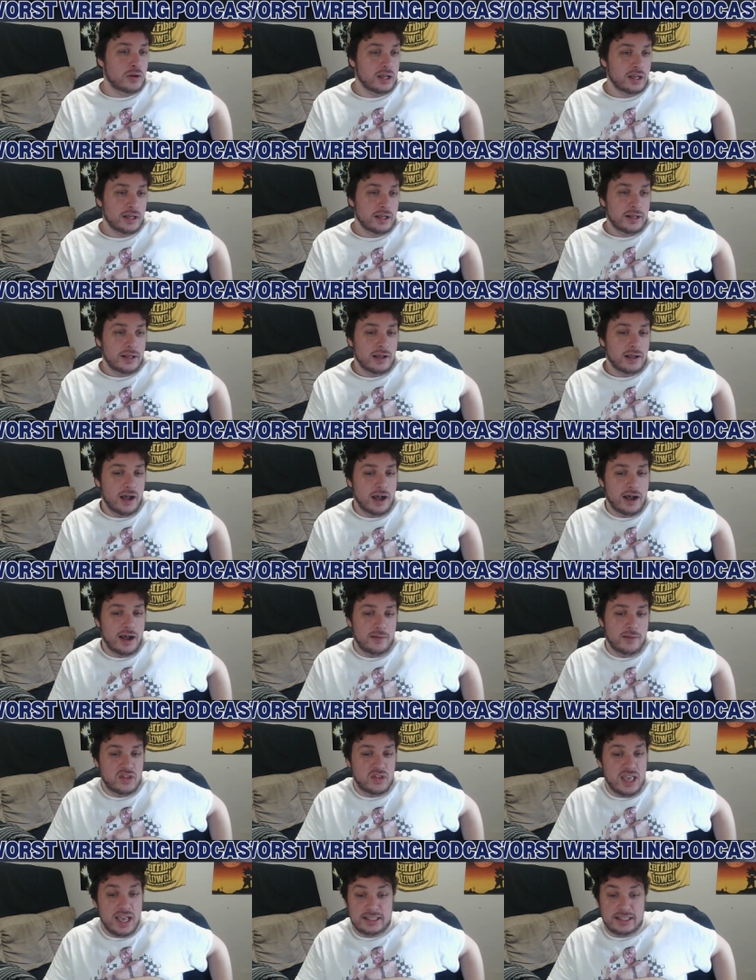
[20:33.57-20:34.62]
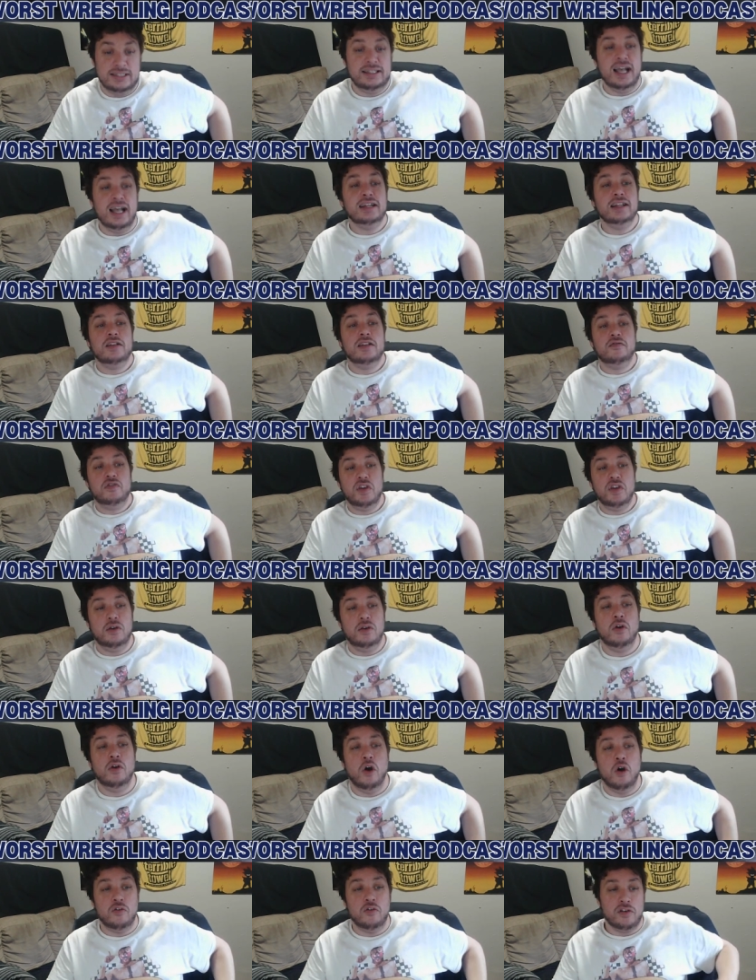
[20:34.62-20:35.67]
the extended feud over
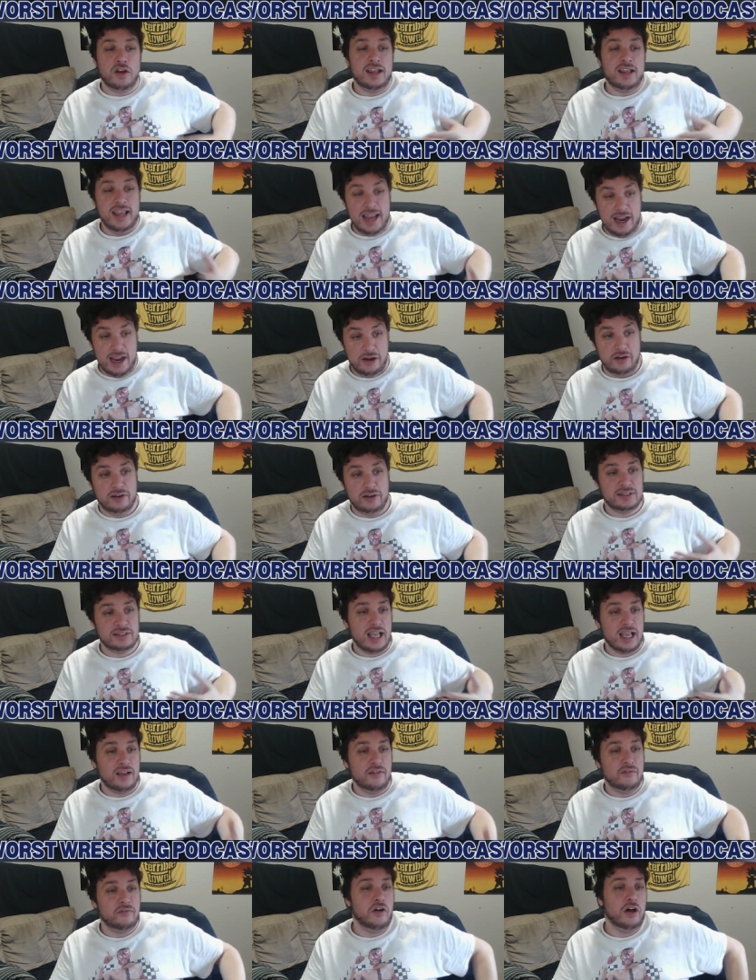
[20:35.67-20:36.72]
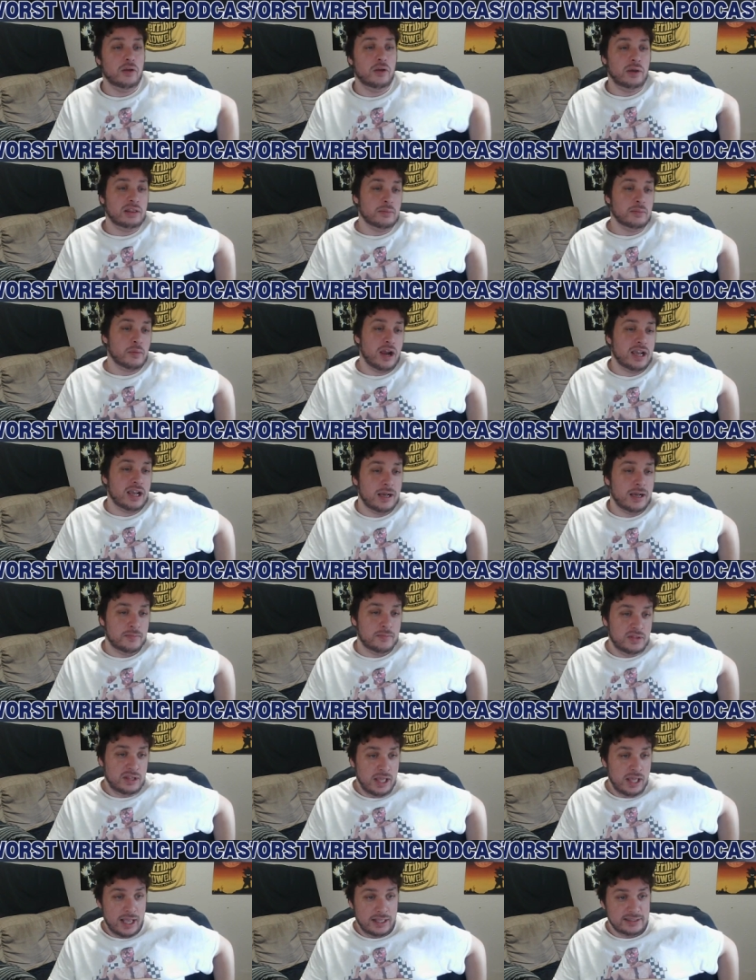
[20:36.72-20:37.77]
years following the breakup that
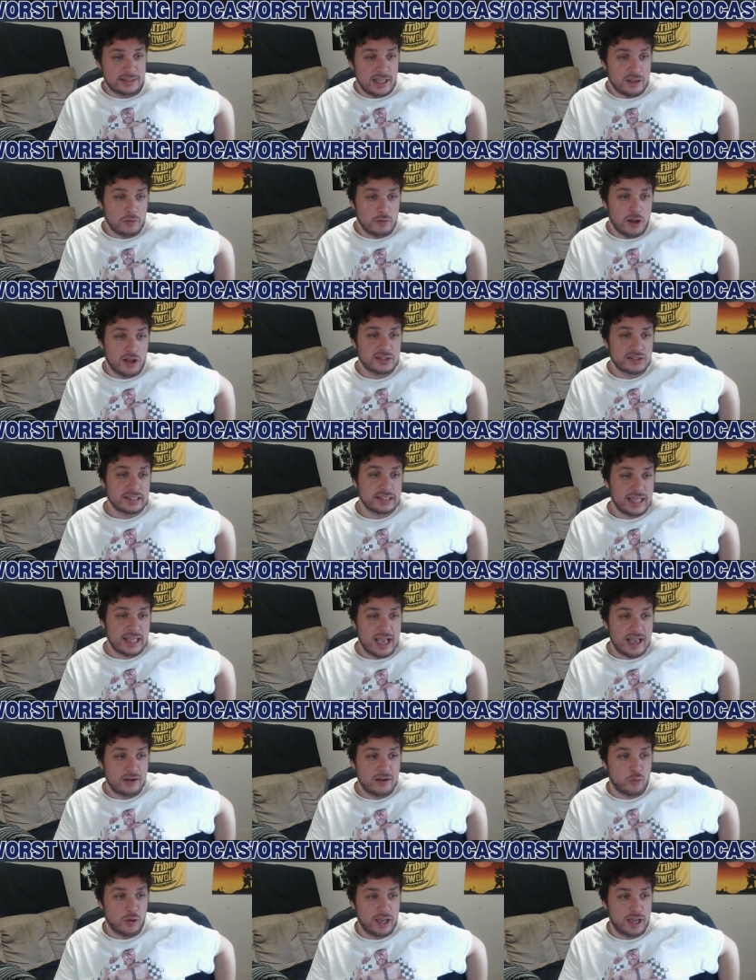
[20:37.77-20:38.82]
Seth Rollins has had with